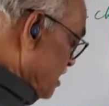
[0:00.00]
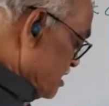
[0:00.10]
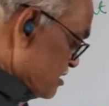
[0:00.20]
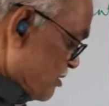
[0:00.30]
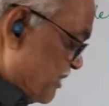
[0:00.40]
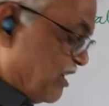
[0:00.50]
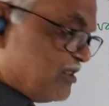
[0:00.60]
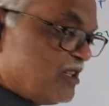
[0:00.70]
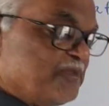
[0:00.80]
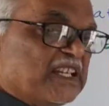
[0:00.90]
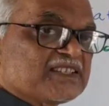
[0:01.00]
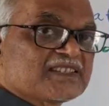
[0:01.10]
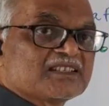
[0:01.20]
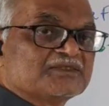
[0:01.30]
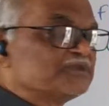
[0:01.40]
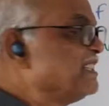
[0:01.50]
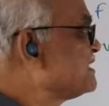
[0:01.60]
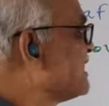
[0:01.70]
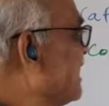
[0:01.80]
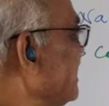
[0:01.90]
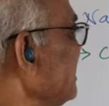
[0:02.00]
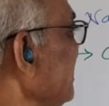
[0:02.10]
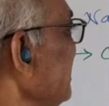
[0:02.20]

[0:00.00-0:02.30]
So because of this, we say